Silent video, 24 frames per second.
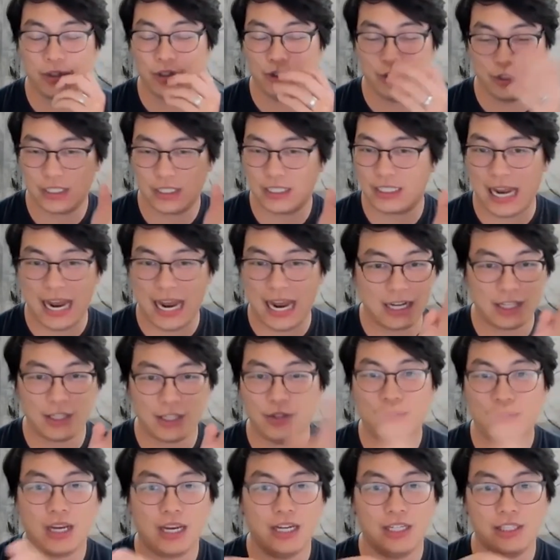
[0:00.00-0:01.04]
you stack
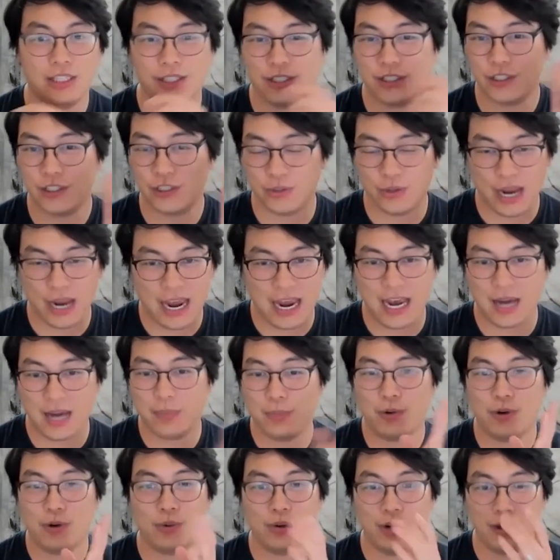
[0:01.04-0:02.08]
locations, you add
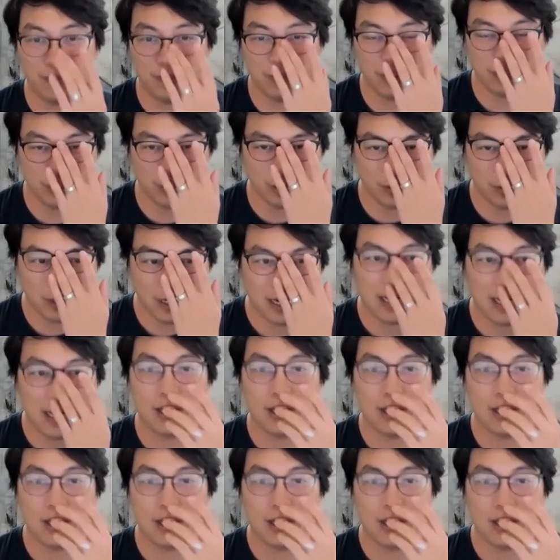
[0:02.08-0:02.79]
more revenue,